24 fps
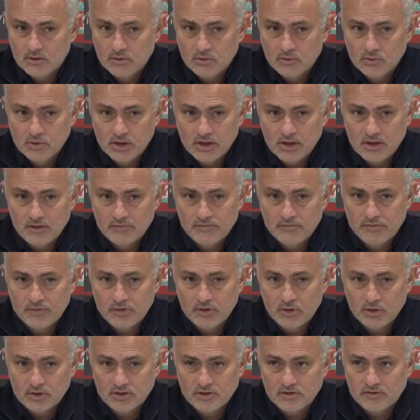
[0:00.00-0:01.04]
We have
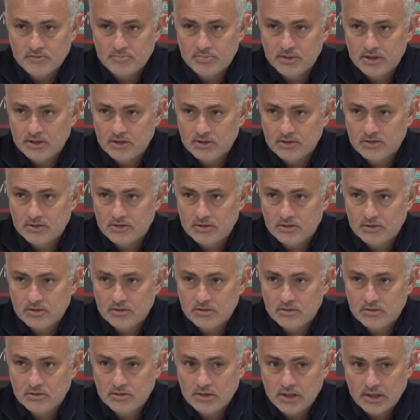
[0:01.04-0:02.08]
lots of players
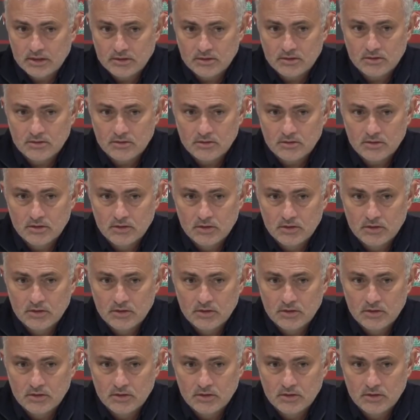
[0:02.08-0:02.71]
that